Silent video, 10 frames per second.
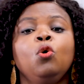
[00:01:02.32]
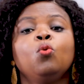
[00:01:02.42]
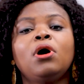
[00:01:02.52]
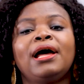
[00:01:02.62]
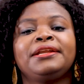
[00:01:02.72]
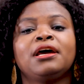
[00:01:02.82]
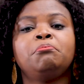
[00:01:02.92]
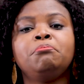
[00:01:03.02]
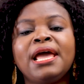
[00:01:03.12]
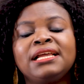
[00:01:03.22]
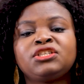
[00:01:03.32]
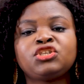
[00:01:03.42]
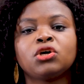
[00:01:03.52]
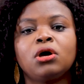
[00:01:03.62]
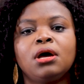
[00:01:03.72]
Who are their
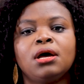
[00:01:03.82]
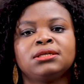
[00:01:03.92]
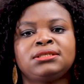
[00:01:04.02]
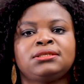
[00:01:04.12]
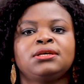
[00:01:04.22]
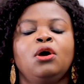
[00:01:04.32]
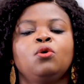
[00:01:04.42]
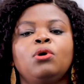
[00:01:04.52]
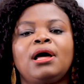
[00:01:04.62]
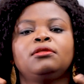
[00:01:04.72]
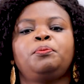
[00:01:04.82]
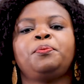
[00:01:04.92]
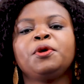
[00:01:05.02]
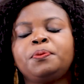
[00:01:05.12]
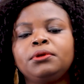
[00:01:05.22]
mentors? Who are the
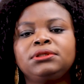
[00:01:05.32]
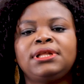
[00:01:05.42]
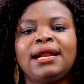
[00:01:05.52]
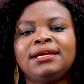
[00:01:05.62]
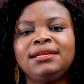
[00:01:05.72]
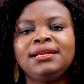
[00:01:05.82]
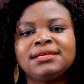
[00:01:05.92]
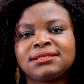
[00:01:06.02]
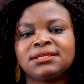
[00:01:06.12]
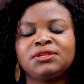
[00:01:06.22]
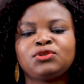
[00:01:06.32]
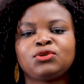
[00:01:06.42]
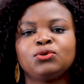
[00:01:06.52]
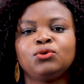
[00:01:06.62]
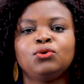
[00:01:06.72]
people that they listen
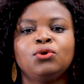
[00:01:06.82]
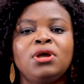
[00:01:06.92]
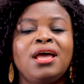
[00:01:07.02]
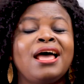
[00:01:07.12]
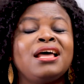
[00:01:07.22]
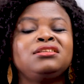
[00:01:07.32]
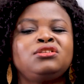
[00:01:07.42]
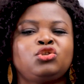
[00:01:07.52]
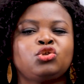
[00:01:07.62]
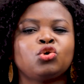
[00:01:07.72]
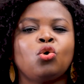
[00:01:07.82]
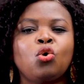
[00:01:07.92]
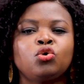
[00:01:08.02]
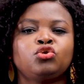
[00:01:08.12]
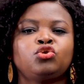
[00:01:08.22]
to? And
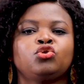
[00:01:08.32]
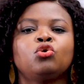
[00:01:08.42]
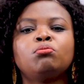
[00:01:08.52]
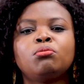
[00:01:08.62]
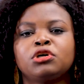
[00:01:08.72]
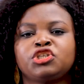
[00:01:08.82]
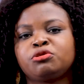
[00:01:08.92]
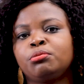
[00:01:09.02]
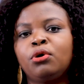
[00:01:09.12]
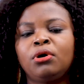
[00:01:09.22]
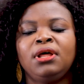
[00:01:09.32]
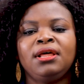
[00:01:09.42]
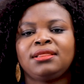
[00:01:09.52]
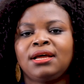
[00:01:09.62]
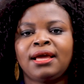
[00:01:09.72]
so much more
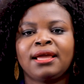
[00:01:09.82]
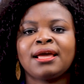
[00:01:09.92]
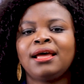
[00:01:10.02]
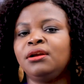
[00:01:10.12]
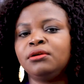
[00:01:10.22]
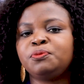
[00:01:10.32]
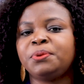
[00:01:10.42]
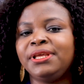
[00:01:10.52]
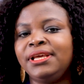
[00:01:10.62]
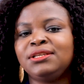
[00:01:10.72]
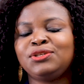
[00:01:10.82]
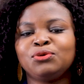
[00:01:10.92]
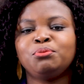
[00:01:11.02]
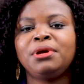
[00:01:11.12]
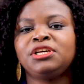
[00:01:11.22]
that I cannot begin
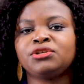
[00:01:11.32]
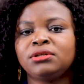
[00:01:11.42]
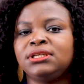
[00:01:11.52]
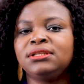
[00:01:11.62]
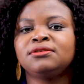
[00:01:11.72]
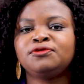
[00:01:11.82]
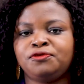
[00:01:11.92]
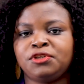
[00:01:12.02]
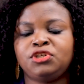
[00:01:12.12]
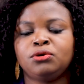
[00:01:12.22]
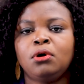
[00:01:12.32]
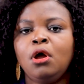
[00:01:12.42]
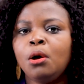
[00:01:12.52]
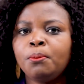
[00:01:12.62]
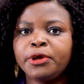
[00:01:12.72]
to mention in this video.
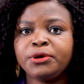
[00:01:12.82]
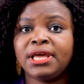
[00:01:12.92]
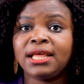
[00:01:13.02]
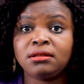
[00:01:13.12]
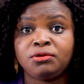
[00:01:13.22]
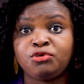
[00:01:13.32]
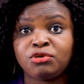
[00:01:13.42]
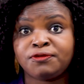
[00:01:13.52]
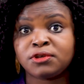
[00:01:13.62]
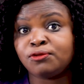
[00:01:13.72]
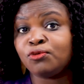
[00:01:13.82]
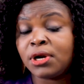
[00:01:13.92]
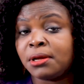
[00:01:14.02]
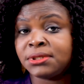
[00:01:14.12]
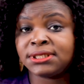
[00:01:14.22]
But you get the drift of
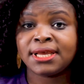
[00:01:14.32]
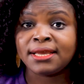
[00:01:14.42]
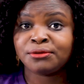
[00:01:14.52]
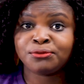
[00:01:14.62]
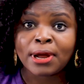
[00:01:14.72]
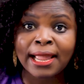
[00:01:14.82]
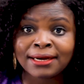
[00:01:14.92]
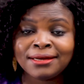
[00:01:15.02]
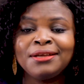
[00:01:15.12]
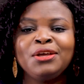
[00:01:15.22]
what I'm saying, right?